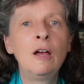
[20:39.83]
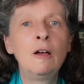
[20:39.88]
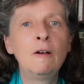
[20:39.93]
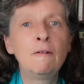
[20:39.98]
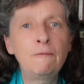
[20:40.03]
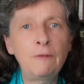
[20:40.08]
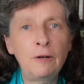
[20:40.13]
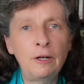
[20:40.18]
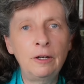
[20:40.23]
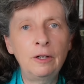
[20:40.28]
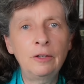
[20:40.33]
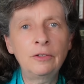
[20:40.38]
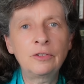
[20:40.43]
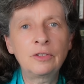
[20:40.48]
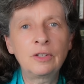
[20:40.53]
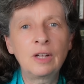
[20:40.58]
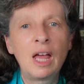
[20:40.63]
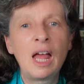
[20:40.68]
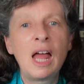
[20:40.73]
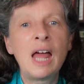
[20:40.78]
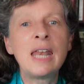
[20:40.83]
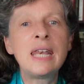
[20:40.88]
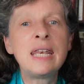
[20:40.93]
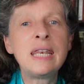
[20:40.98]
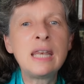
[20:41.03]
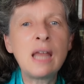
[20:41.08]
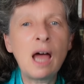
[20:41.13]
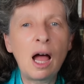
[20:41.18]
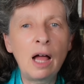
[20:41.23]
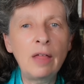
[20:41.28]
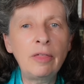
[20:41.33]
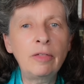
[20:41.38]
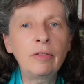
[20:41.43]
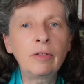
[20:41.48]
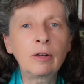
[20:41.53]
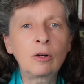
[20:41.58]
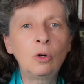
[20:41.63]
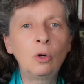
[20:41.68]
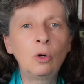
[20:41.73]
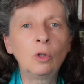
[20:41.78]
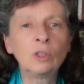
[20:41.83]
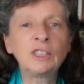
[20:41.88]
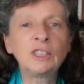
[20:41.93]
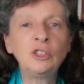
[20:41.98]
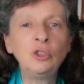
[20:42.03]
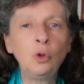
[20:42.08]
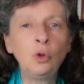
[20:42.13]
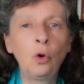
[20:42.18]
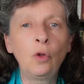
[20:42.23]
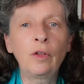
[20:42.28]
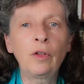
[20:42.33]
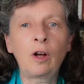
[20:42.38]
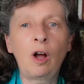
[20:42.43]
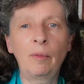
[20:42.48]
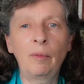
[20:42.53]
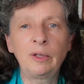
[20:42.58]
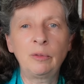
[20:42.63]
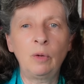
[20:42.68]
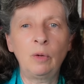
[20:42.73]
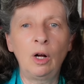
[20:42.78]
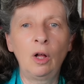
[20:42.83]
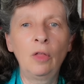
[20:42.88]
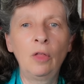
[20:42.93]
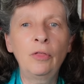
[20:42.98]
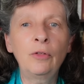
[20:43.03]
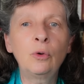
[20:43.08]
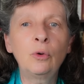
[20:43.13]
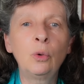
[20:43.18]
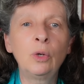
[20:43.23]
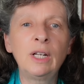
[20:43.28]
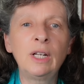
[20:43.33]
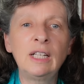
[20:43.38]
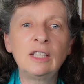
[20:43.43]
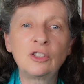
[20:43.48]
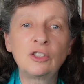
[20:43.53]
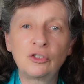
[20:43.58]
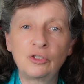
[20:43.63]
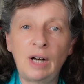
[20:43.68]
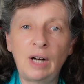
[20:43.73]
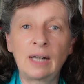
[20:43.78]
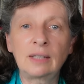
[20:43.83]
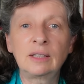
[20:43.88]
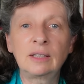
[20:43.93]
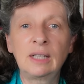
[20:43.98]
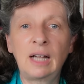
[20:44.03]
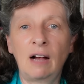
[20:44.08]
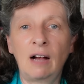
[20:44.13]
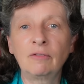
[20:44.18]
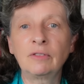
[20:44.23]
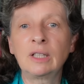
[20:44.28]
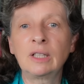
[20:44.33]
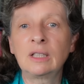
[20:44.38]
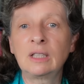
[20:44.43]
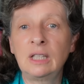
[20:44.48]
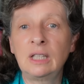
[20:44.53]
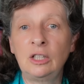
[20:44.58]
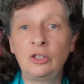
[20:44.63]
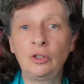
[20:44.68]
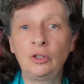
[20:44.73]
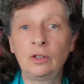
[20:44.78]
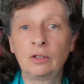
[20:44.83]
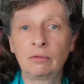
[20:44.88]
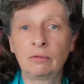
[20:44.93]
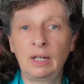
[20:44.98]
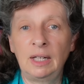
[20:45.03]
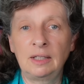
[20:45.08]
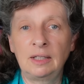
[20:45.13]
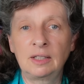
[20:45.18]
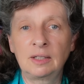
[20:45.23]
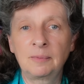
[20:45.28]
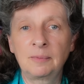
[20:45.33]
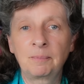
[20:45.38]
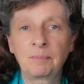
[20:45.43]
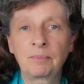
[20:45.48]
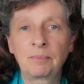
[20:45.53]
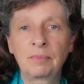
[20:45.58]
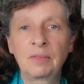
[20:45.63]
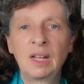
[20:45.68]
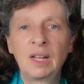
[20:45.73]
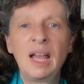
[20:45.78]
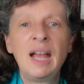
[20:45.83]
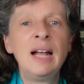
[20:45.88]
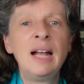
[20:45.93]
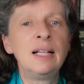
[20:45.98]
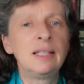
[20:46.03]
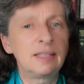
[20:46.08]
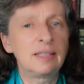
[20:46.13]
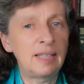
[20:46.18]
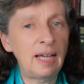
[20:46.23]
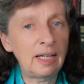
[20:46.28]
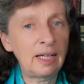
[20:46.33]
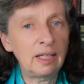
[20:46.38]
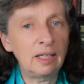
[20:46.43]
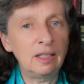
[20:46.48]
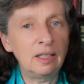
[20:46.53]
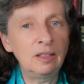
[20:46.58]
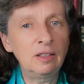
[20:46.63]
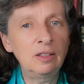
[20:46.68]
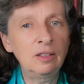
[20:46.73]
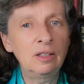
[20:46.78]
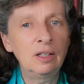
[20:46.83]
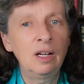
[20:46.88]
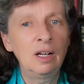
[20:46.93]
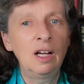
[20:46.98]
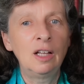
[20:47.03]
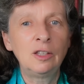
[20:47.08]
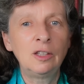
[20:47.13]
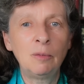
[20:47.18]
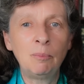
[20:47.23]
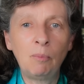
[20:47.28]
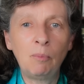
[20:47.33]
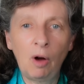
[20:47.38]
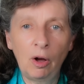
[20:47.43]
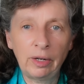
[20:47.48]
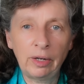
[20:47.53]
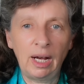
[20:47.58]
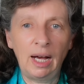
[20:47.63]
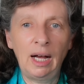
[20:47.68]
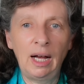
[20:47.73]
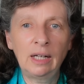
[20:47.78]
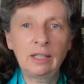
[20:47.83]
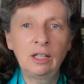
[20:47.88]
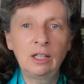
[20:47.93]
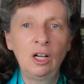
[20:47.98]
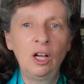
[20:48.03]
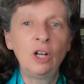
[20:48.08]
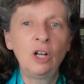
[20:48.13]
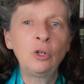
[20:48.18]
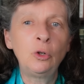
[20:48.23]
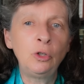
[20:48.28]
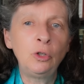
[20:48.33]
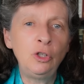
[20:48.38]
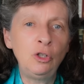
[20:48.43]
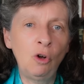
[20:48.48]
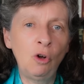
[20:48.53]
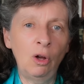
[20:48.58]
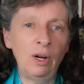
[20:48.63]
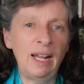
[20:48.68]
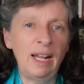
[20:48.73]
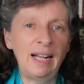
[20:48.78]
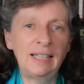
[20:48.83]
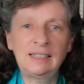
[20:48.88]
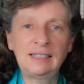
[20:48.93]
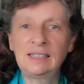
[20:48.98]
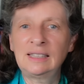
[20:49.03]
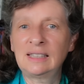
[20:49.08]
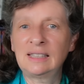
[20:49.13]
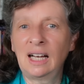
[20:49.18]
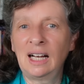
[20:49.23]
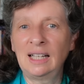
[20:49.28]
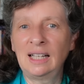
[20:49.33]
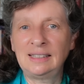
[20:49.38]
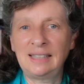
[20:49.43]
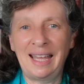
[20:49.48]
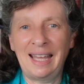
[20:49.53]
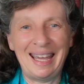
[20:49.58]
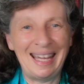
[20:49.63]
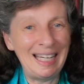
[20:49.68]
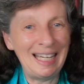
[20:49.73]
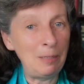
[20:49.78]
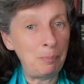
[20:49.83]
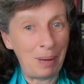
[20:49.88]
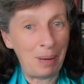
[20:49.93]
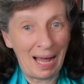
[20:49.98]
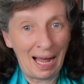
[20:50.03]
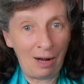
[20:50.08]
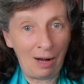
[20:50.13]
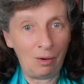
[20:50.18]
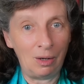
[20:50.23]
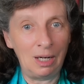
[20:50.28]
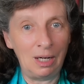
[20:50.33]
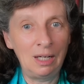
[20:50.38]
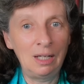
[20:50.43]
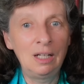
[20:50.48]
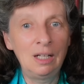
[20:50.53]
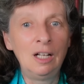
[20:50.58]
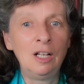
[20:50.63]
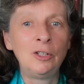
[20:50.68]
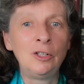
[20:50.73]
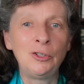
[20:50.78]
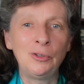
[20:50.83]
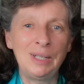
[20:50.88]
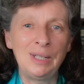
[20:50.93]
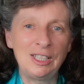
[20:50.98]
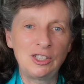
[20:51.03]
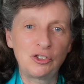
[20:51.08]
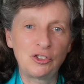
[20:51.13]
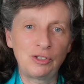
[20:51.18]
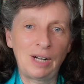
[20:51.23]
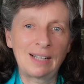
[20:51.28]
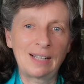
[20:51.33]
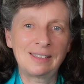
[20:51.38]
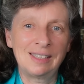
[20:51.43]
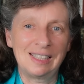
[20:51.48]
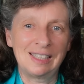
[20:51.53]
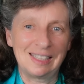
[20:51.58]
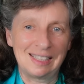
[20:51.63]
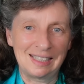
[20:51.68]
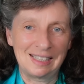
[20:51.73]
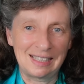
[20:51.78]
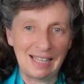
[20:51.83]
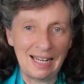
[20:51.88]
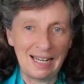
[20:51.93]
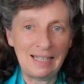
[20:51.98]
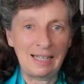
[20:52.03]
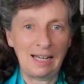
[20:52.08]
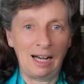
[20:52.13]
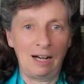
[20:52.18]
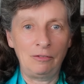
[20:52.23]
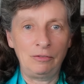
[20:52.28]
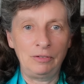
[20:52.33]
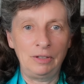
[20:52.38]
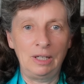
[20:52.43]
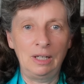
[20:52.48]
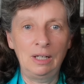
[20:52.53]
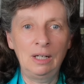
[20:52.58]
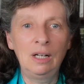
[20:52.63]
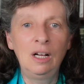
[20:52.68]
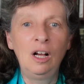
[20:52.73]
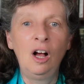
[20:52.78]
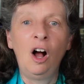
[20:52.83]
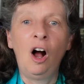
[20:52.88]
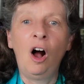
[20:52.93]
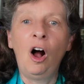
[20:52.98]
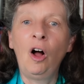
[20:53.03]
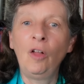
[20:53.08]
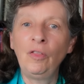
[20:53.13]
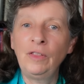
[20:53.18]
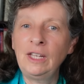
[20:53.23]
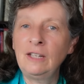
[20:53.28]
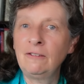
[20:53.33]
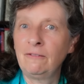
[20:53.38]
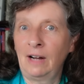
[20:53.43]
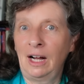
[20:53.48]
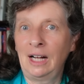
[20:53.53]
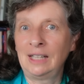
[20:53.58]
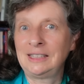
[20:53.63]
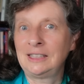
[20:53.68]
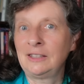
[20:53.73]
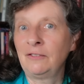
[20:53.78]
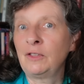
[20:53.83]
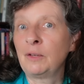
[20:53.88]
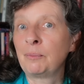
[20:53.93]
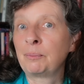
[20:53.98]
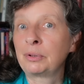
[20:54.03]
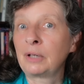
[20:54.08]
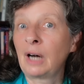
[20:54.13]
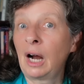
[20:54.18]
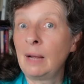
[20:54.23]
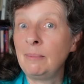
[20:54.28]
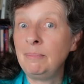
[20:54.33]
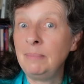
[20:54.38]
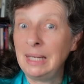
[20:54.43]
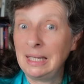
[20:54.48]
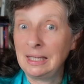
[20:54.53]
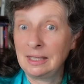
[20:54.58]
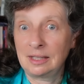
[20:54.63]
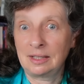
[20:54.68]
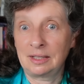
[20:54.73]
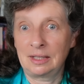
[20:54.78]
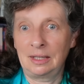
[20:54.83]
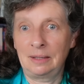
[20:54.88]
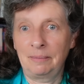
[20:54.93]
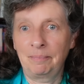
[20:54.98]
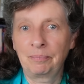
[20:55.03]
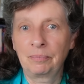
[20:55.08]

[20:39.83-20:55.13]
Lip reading: First, neither the courts nor the Commonwealth could instruct the Governor to issue the writs. Second, the monarch could not exercise any power to instruct the state governor on the advice of the Prime Minister.